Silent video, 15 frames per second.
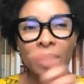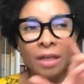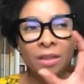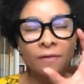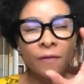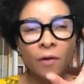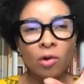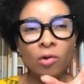
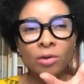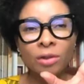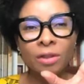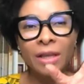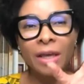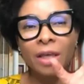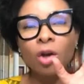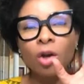as follows
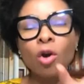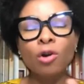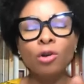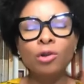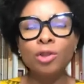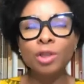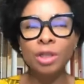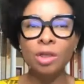The
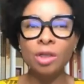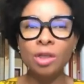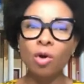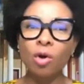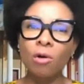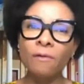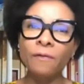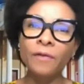Ecology
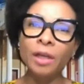of